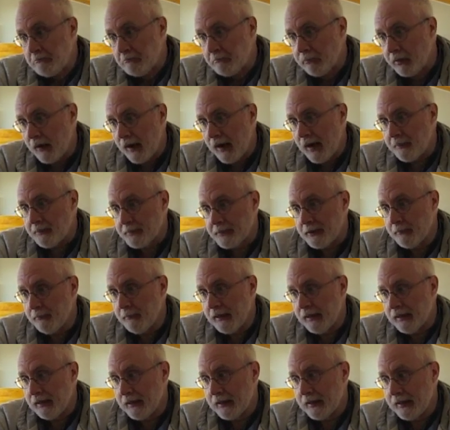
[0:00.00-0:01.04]
perhaps it'd
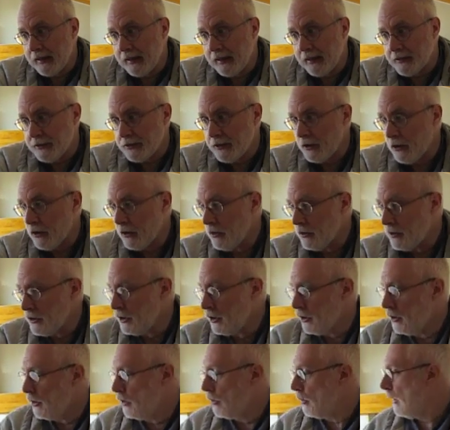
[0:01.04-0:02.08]
been a little easier
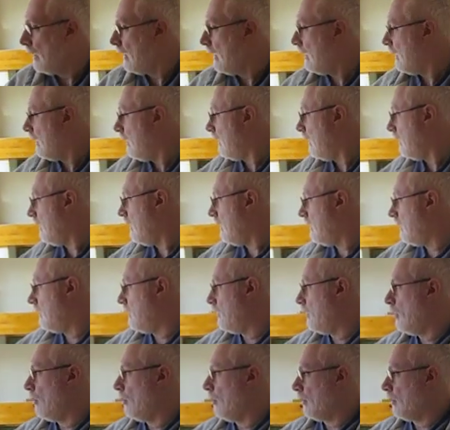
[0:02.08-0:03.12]
to
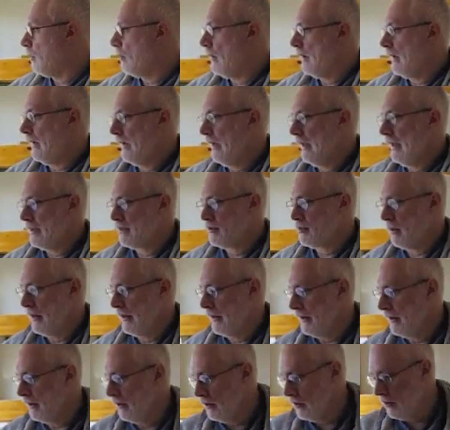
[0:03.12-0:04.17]
do with one less
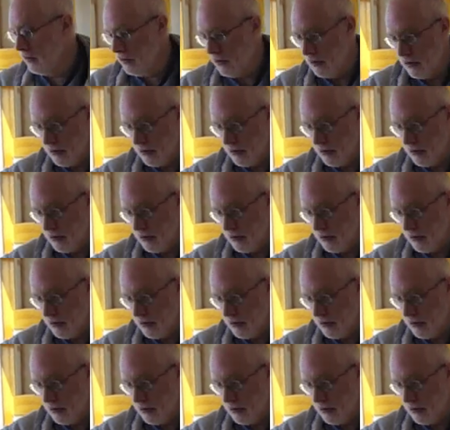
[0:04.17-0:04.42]
window,